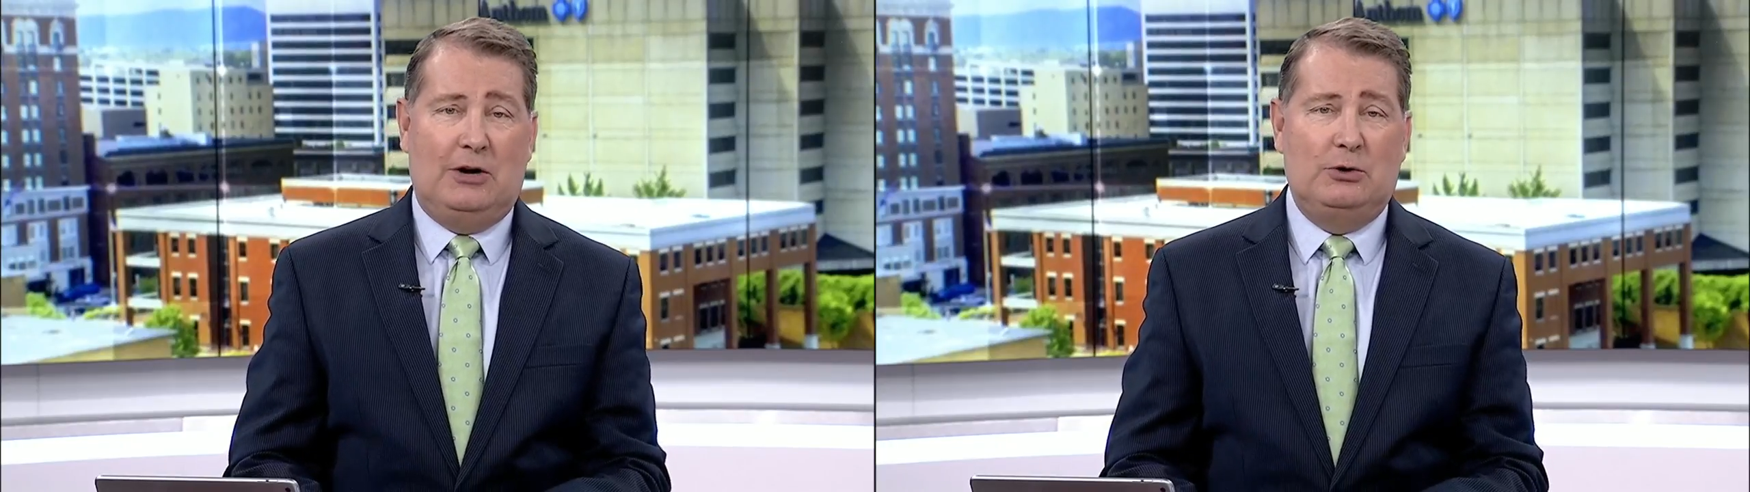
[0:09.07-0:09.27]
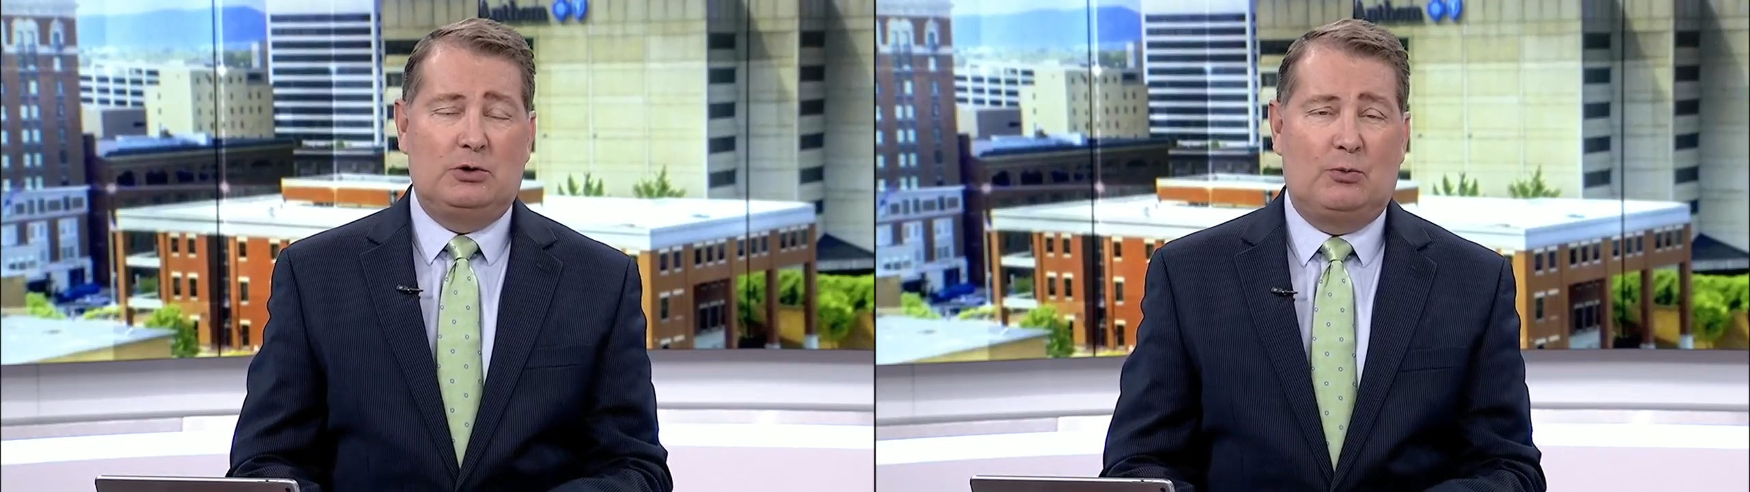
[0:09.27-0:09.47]

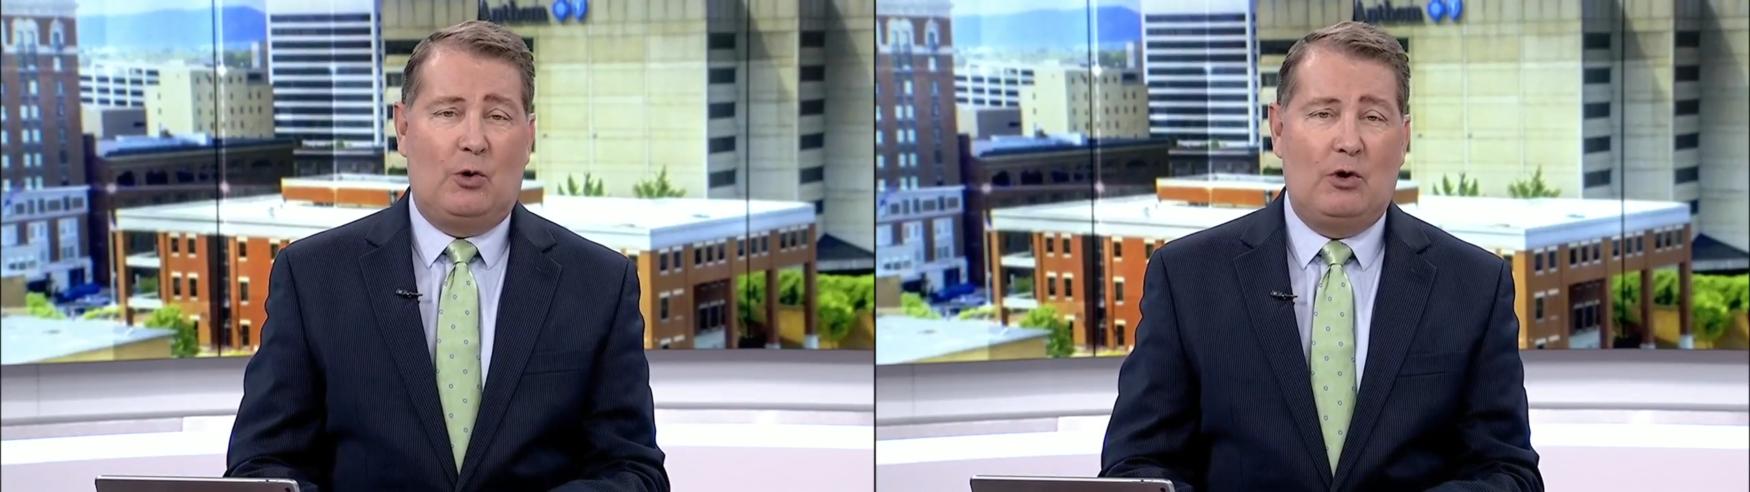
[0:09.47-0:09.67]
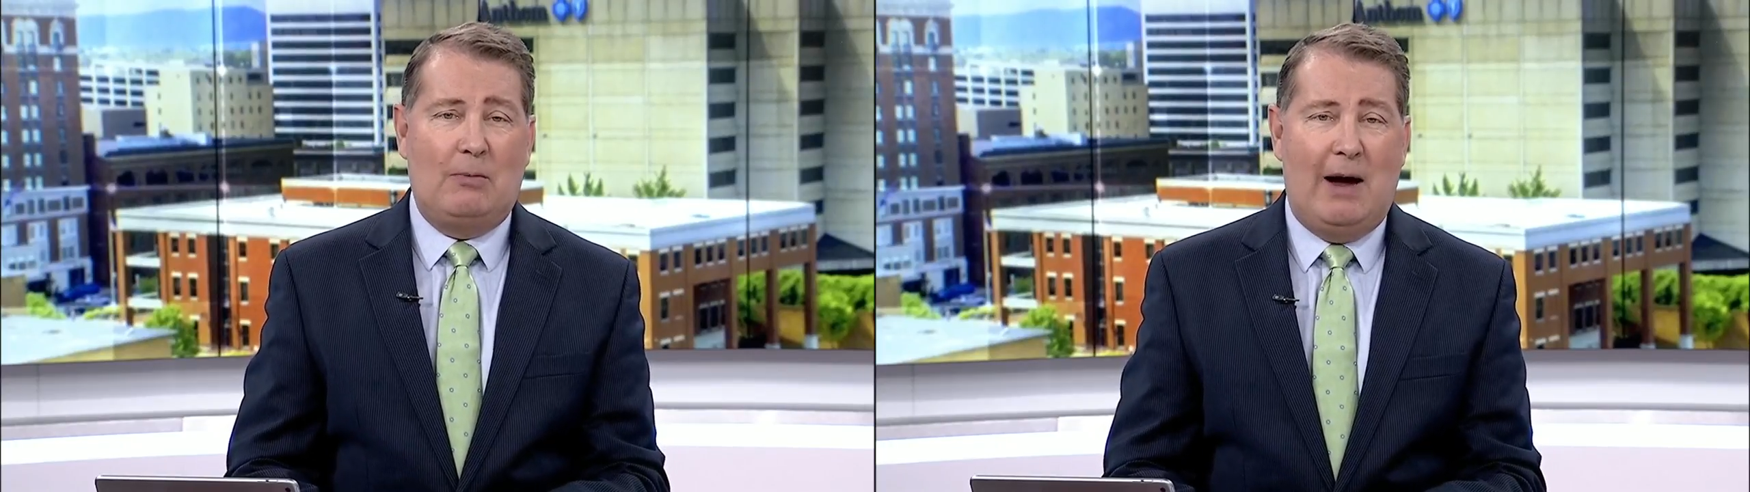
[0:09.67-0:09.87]
10 News
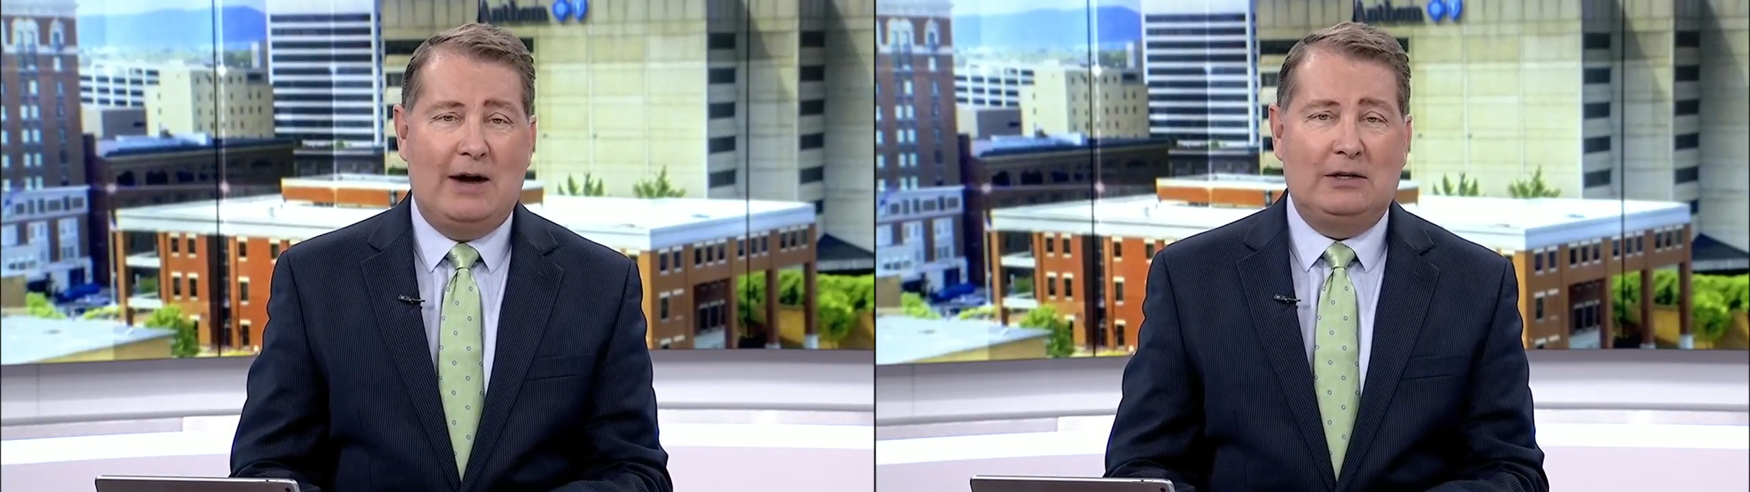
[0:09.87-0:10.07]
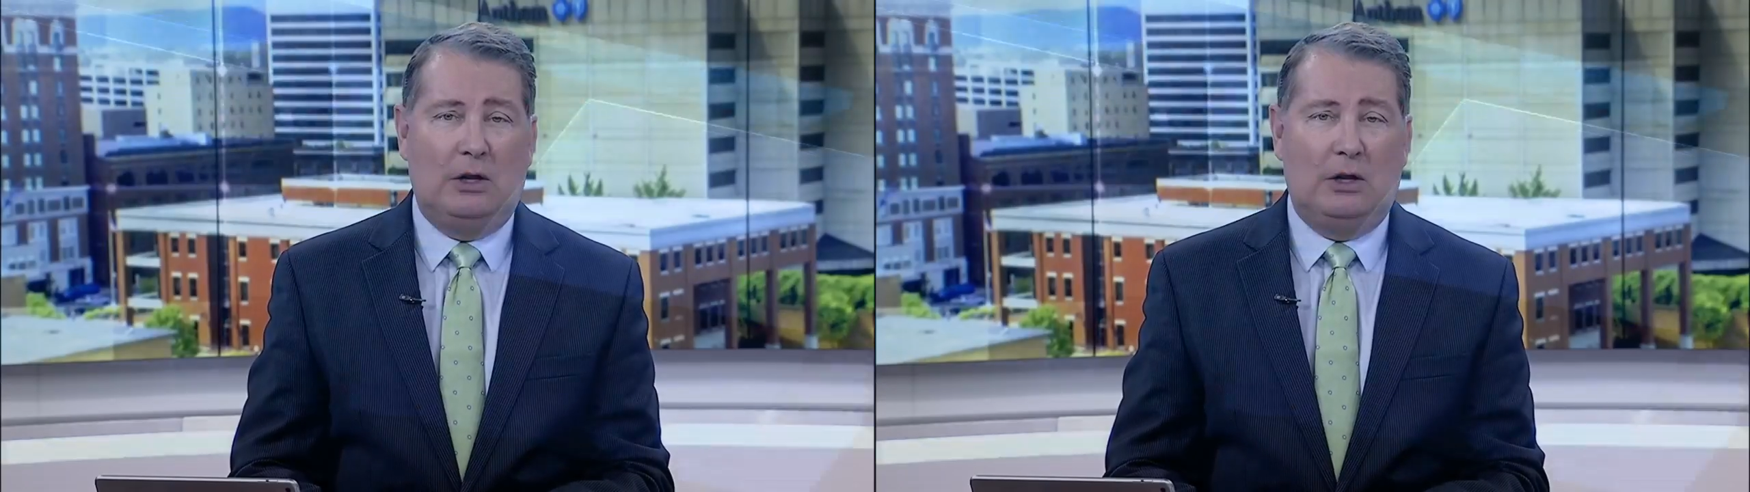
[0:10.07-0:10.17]
reporter Magdalena